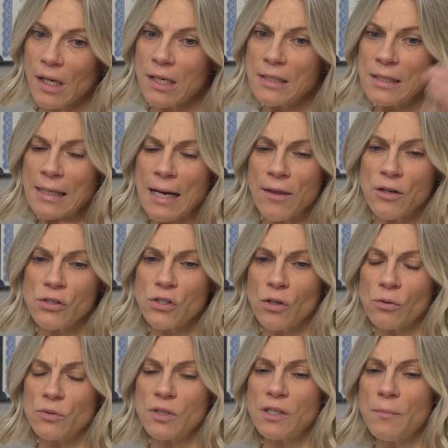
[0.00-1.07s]
together.
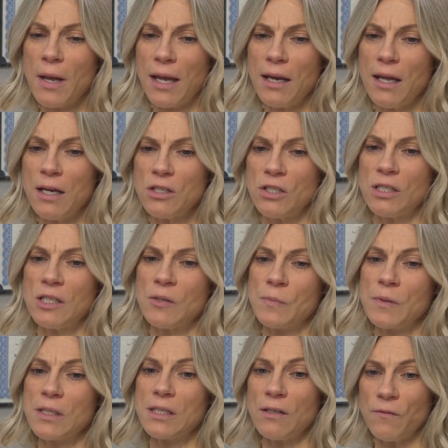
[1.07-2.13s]
So some ADHD
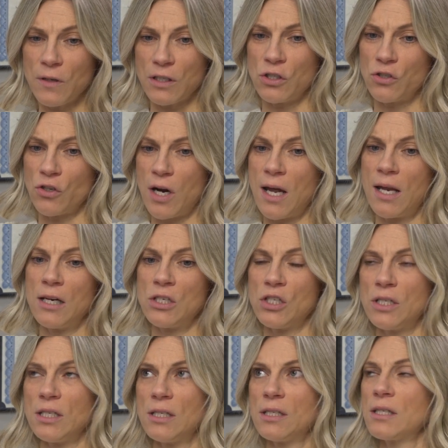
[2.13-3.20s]
specific
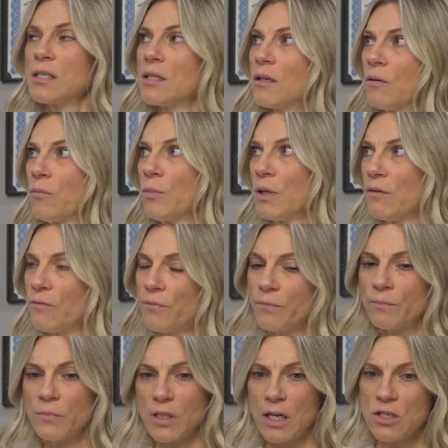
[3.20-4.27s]
strategies we've
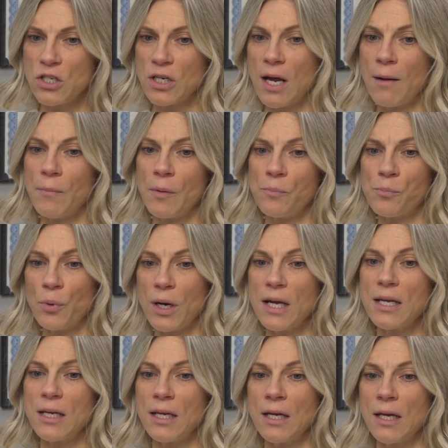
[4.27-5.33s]
touched on, but
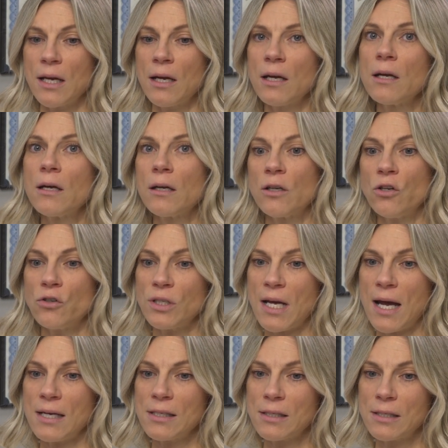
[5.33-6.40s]
breaking your
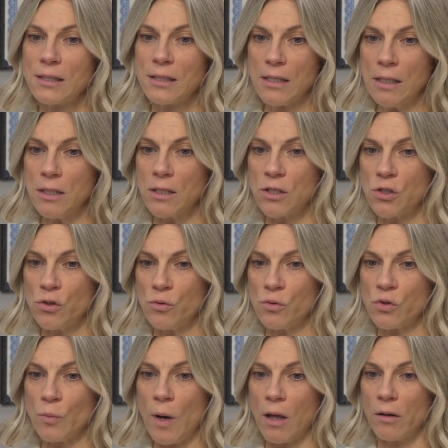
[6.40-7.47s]
tasks into
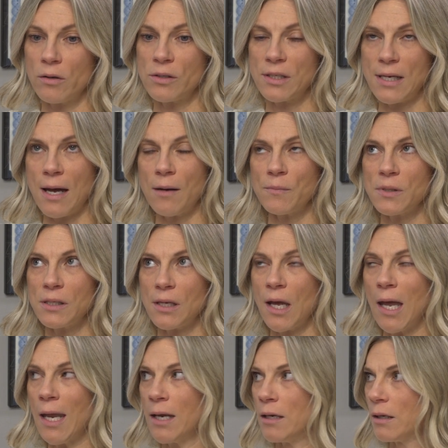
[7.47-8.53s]
smaller steps.
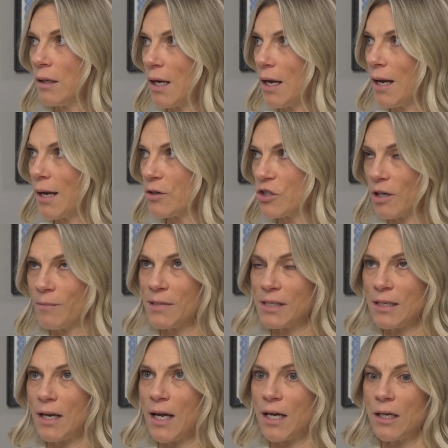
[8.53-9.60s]
And how Jeremy
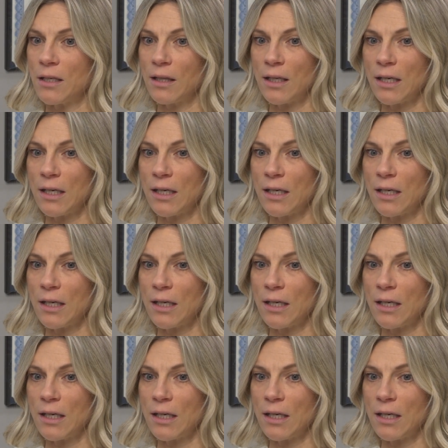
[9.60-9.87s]
said,